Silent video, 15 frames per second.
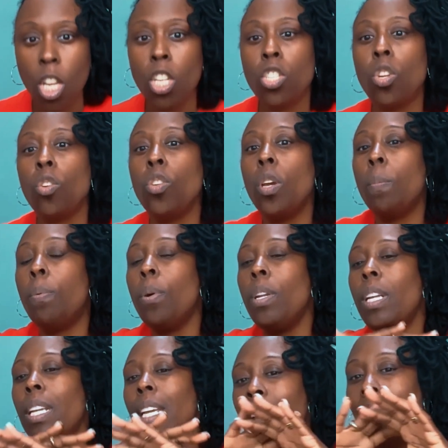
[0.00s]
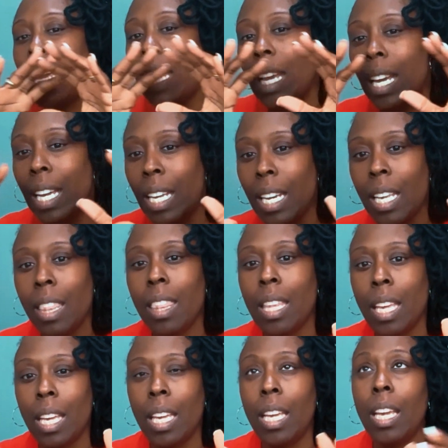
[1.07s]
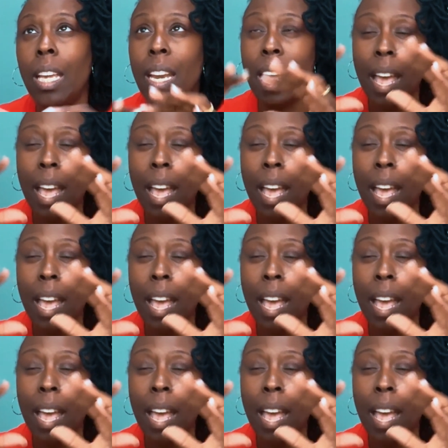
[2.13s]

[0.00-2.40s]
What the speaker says: So you're putting anything and